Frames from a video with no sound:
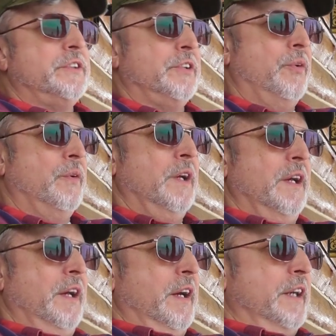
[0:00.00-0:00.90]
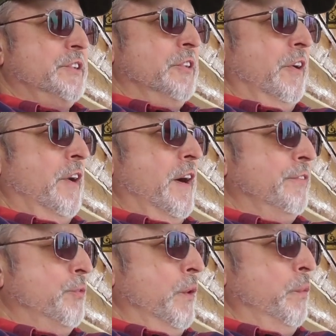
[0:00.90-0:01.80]
So I started
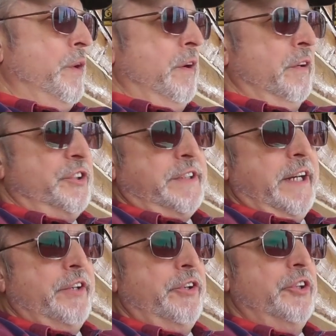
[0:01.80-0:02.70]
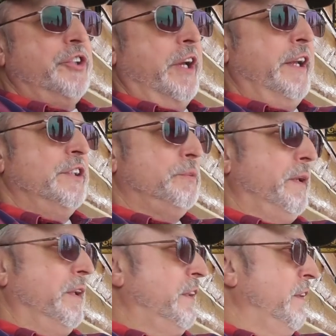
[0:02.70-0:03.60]
off one winter and just had 2 chains, but